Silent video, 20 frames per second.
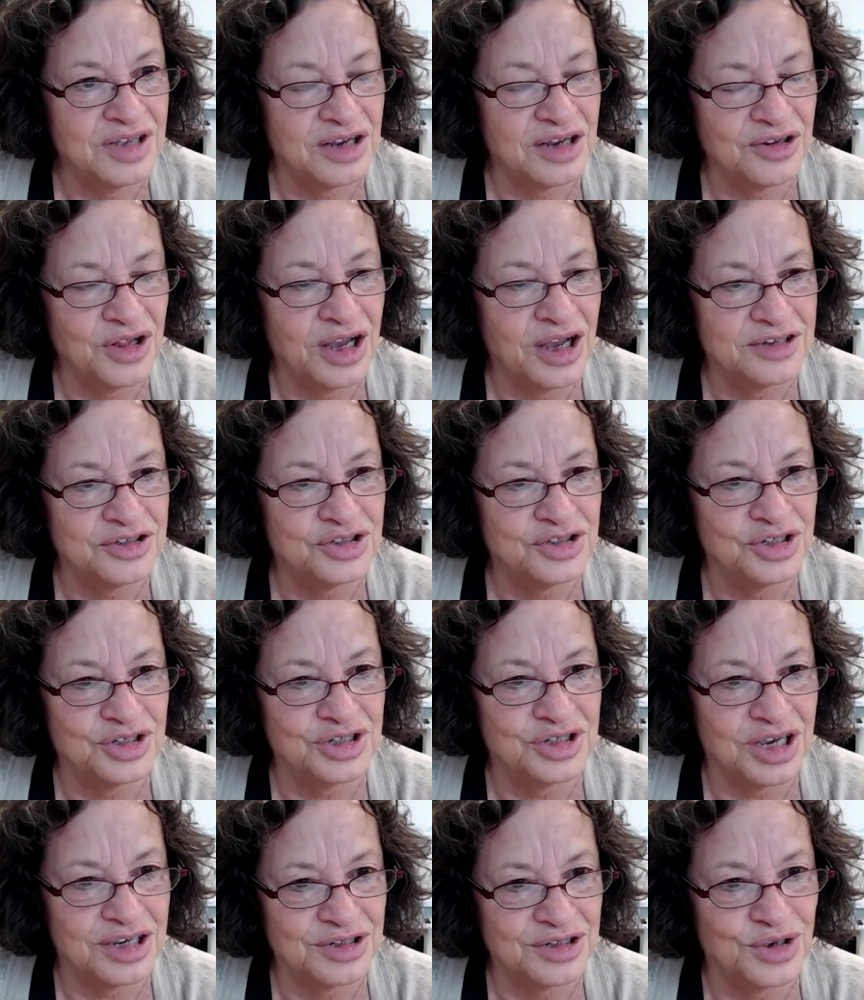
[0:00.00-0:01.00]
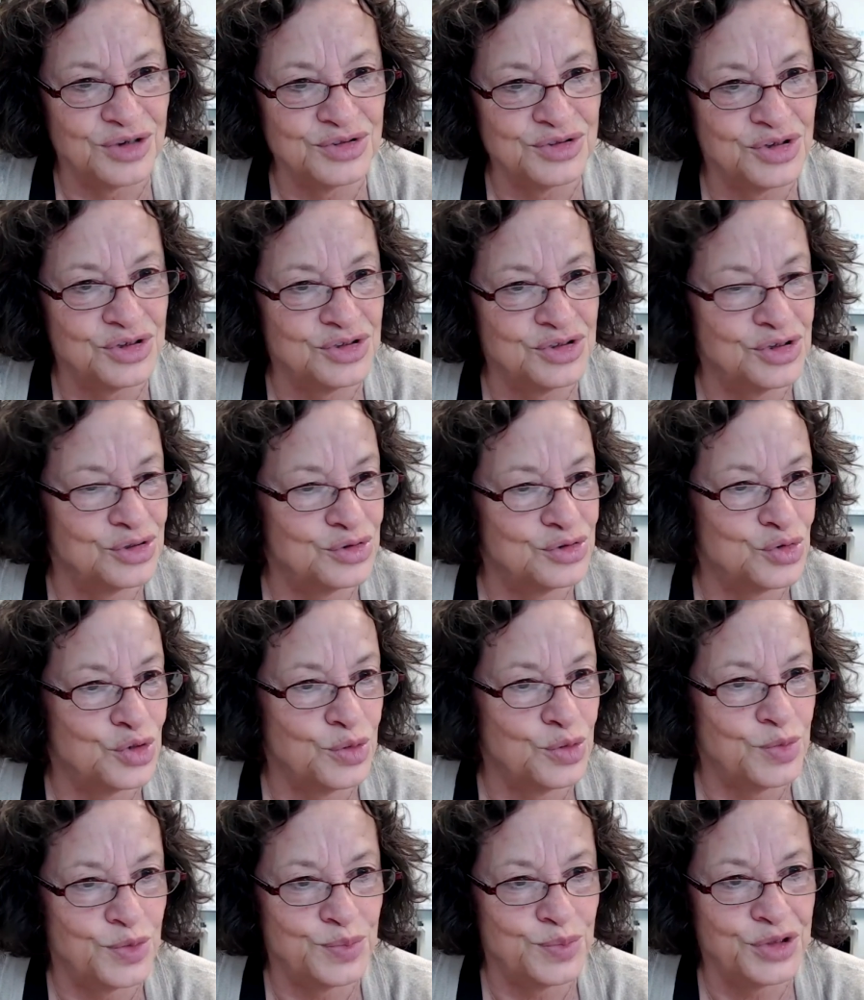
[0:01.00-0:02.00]
dental hygiene diagnosis and
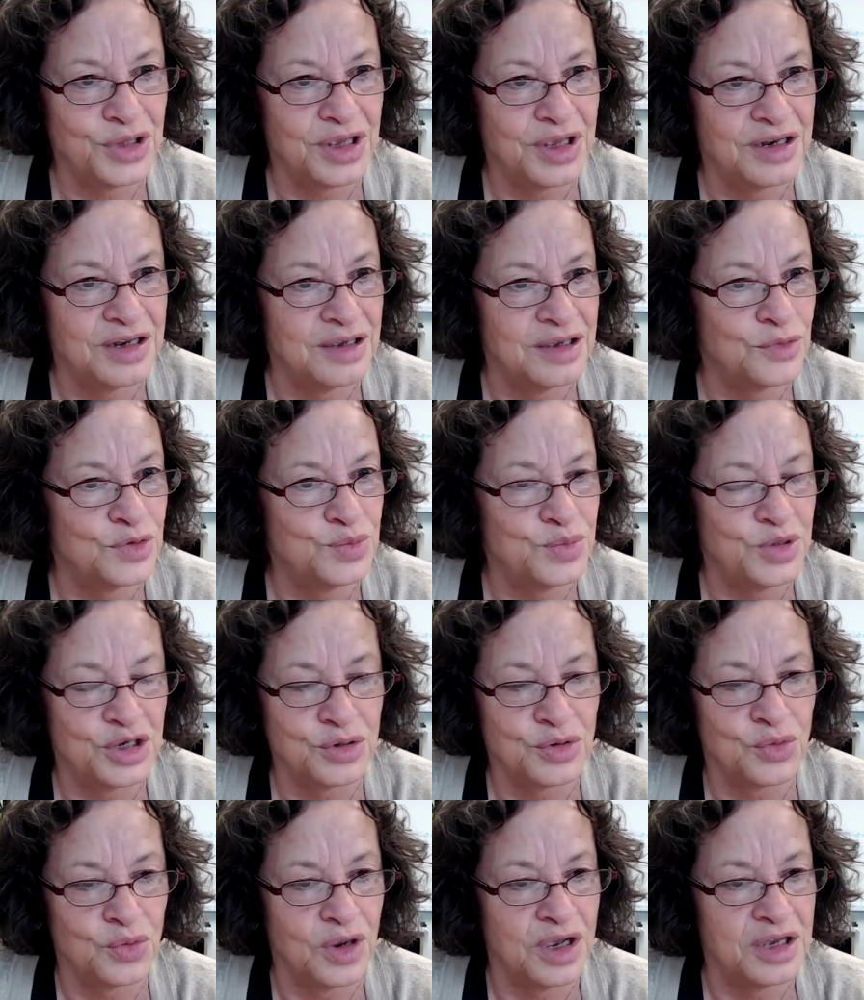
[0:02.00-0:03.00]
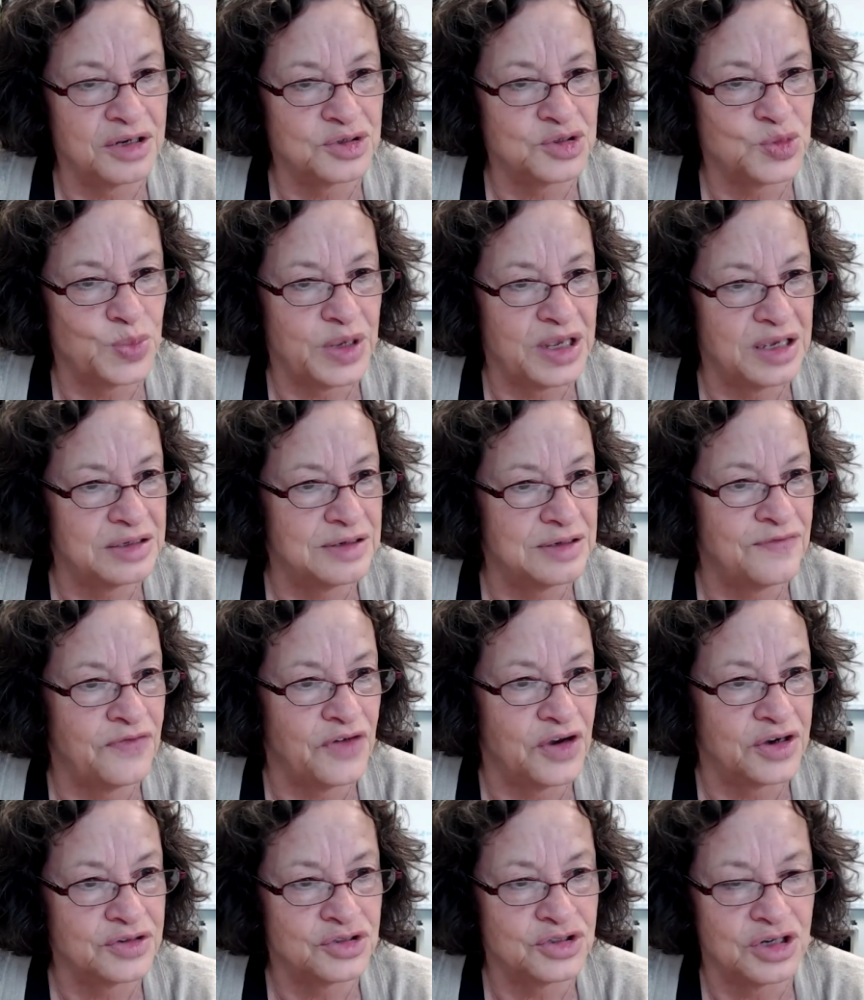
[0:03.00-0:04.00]
treatment planning would be a great expanded
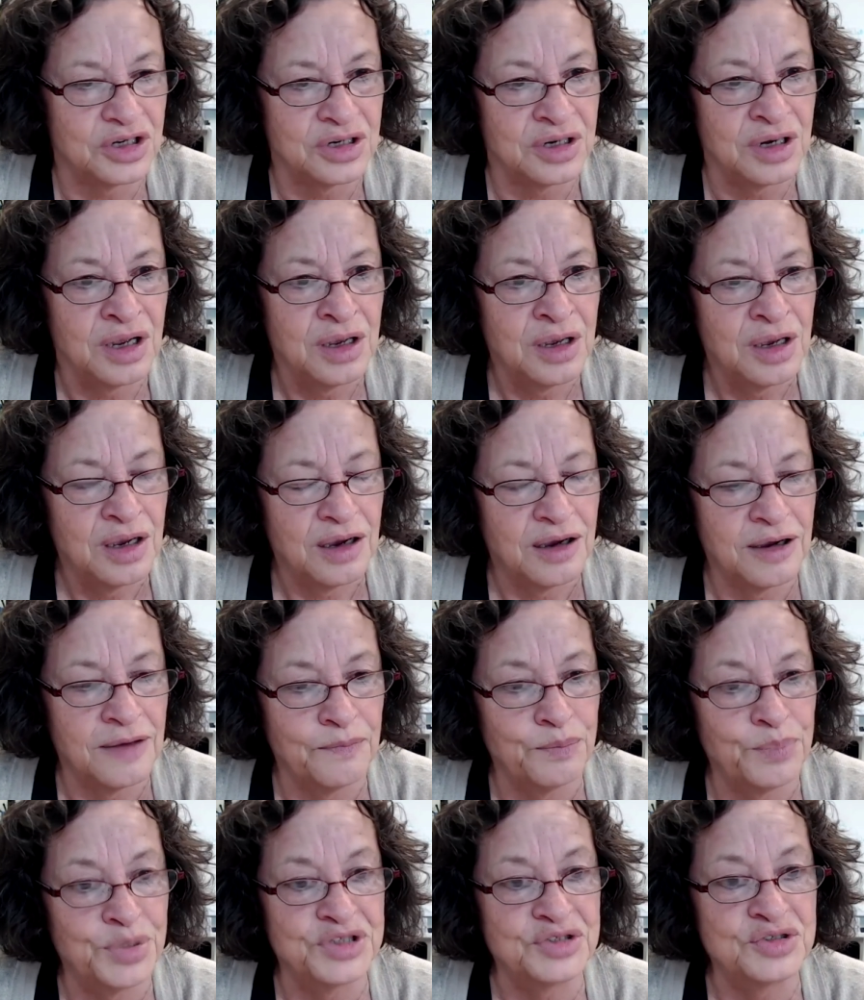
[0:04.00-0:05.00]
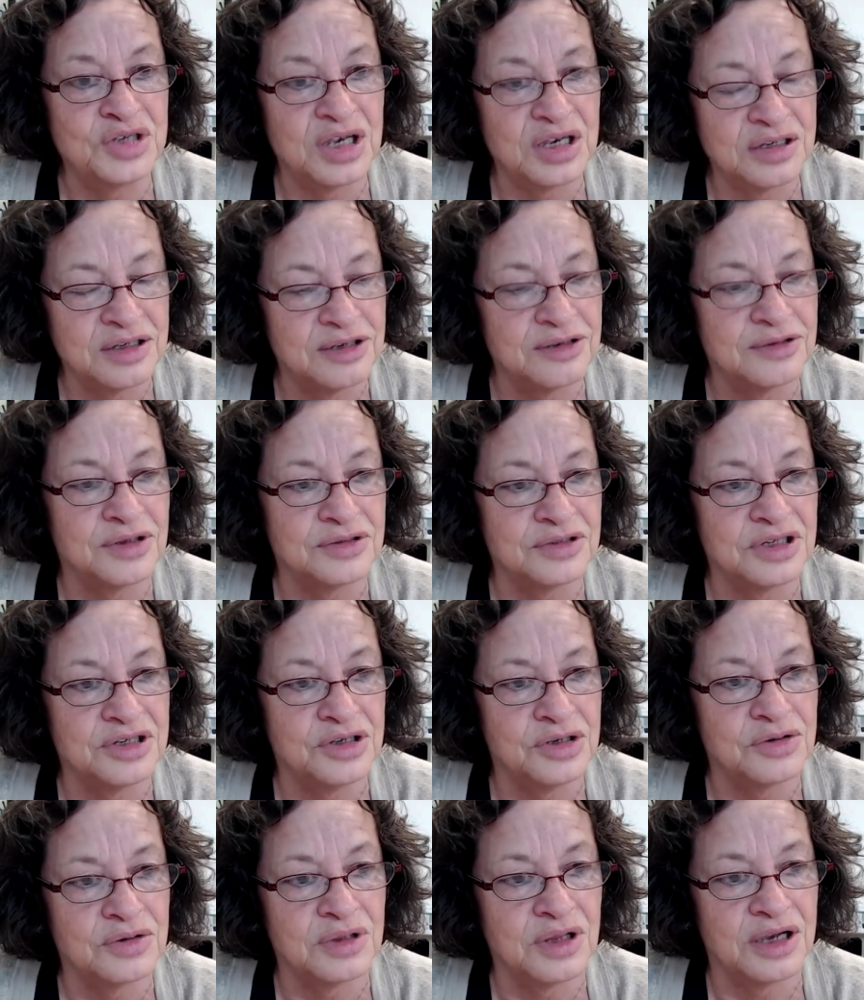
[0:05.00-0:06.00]
function, particularly
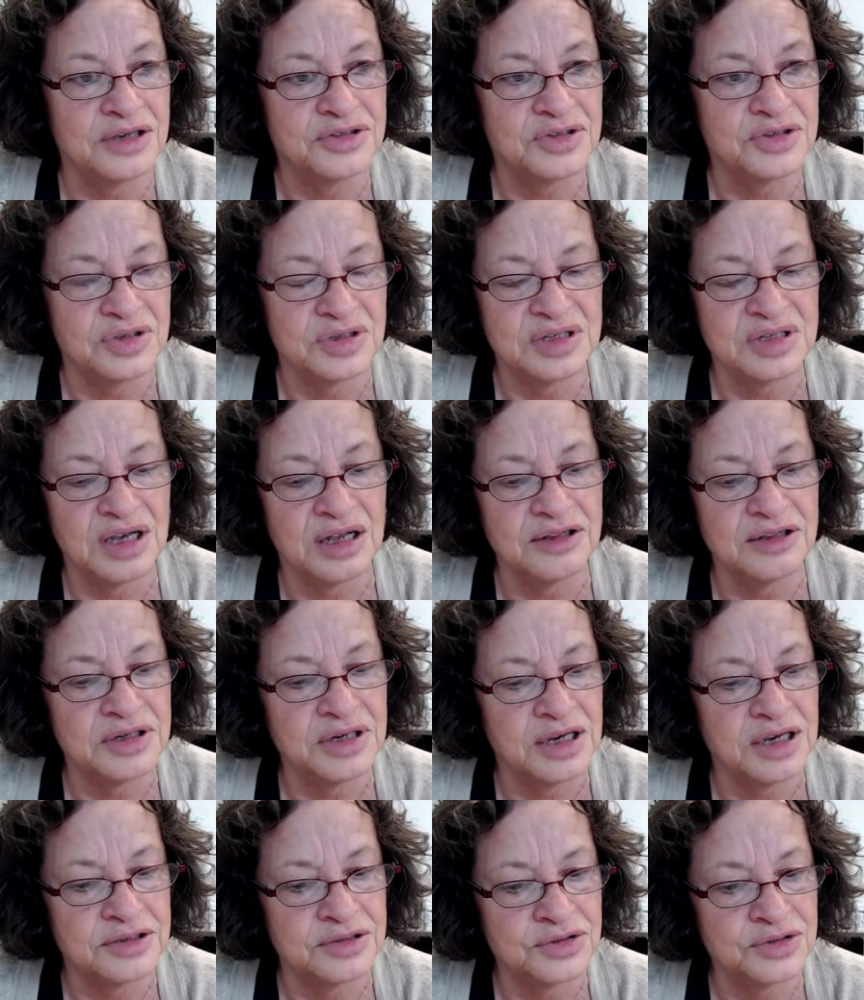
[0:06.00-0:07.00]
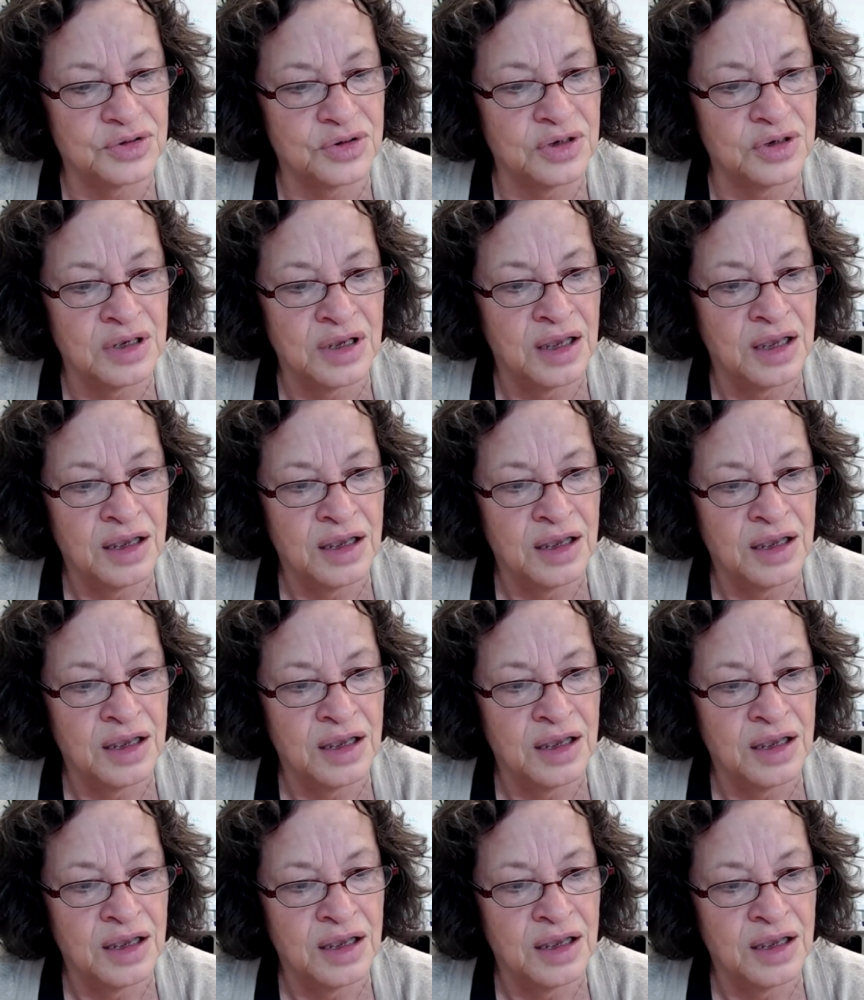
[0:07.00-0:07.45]
utilizing teledentistry.